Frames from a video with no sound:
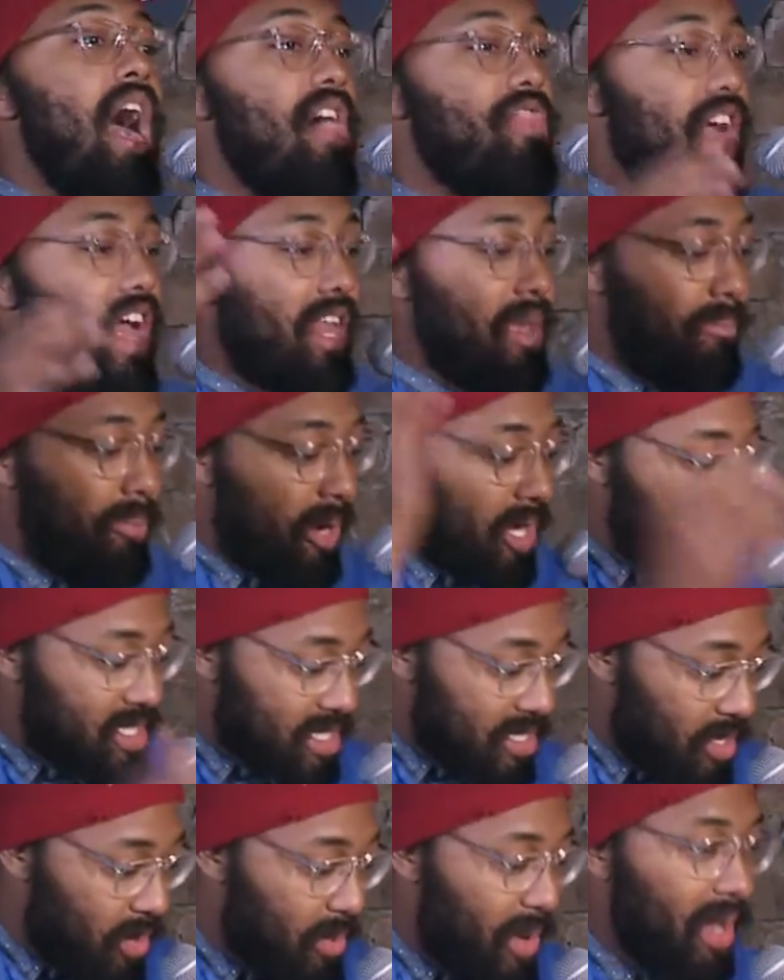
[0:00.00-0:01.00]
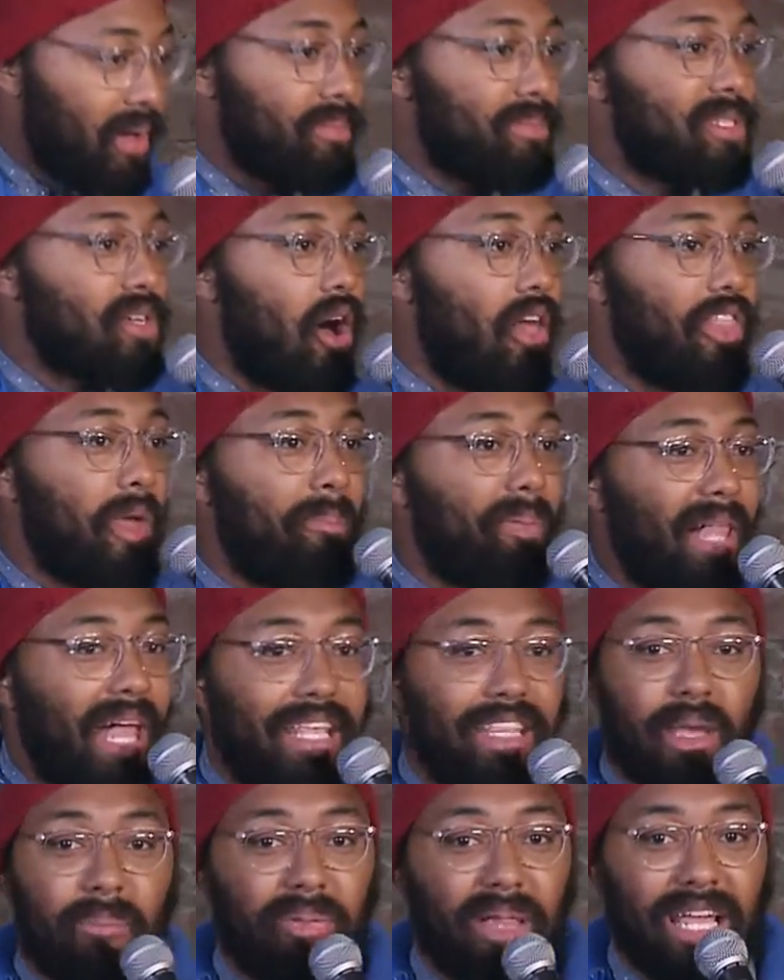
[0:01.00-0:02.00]
Then he puts the ribs on the
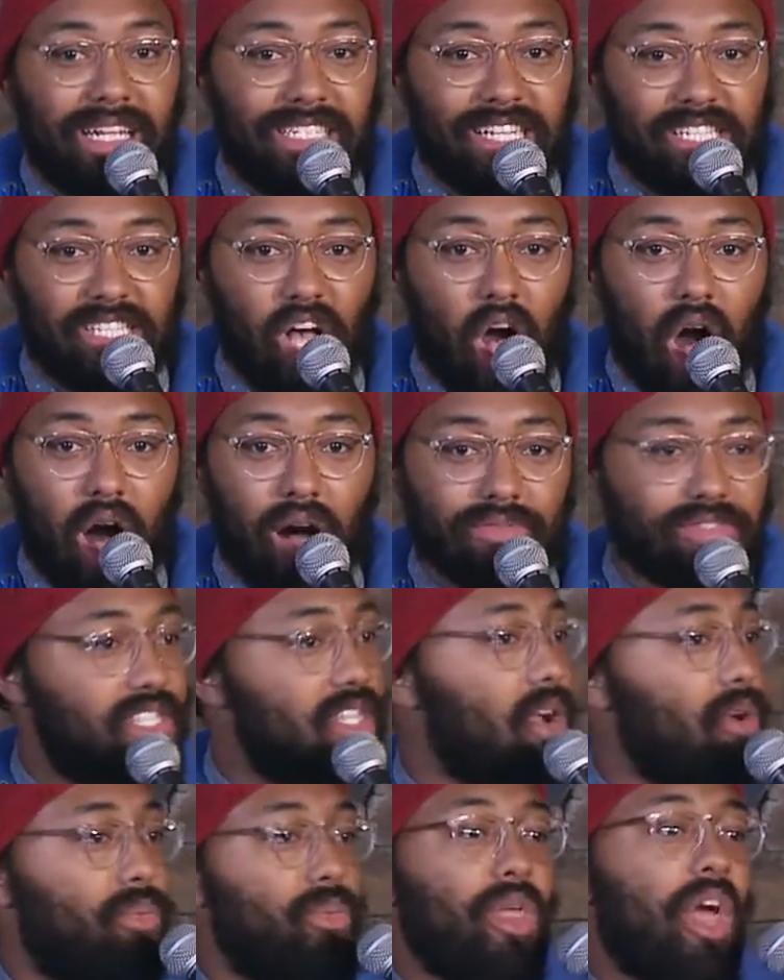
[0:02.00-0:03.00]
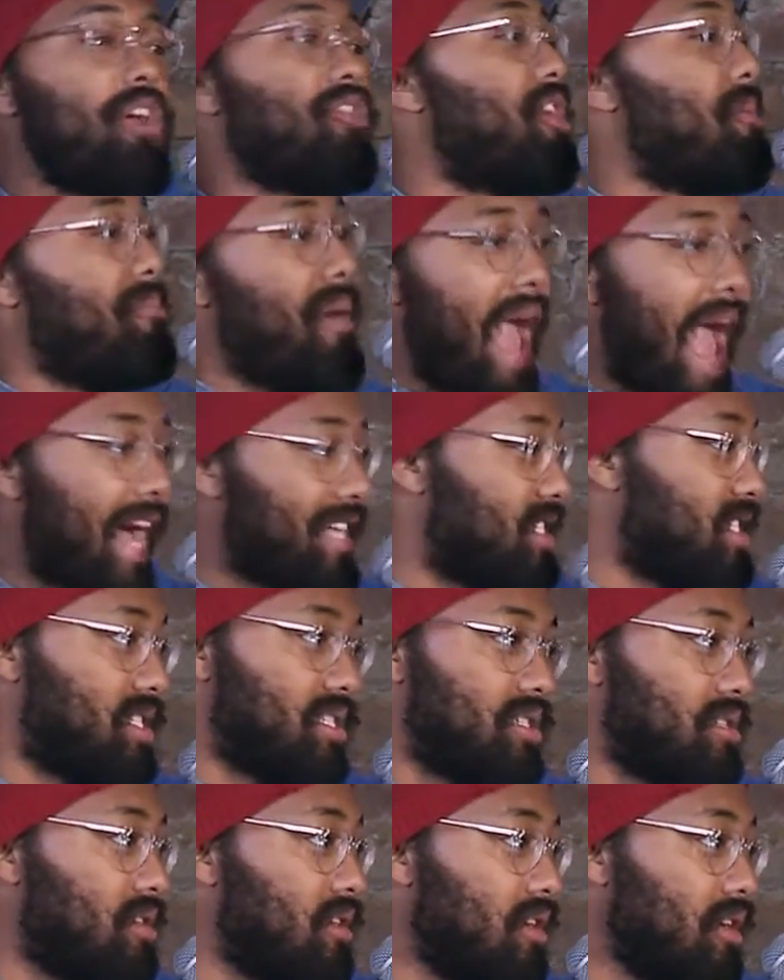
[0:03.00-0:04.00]
plate. The plate dissolves. They're the
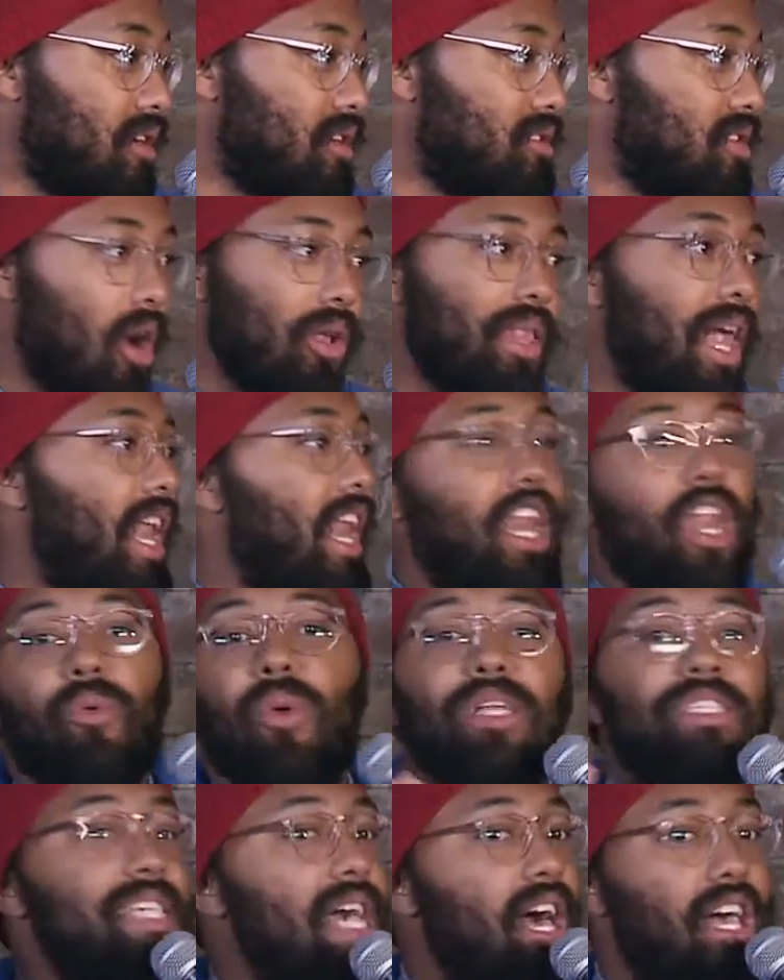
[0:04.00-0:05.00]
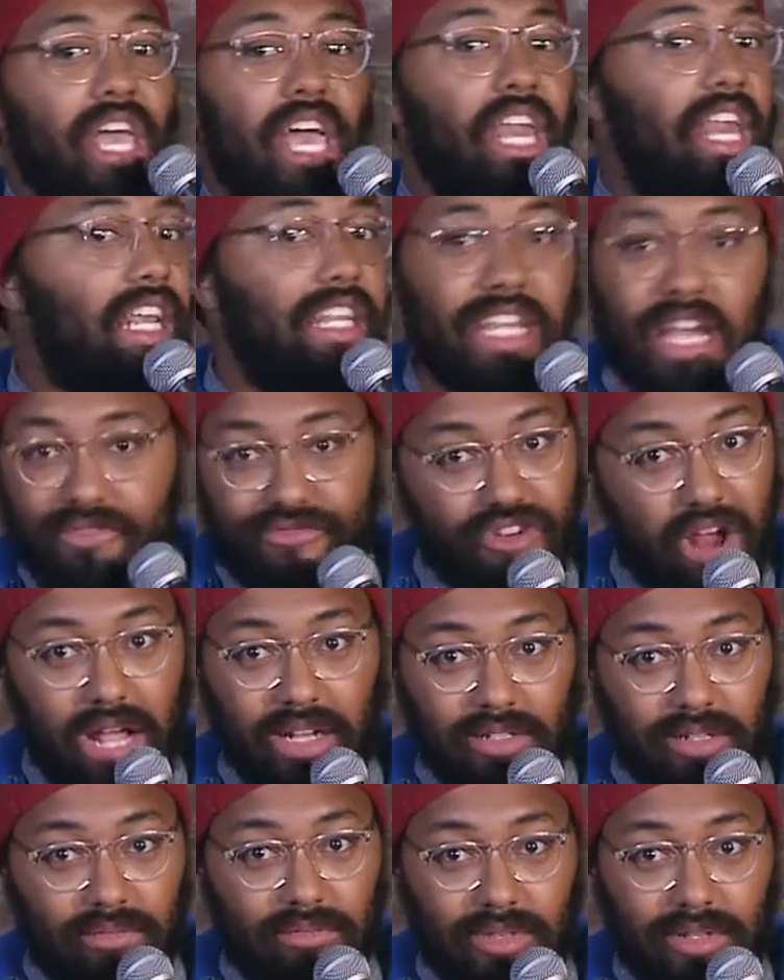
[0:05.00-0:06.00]
best. Don't let anyone tell you any different.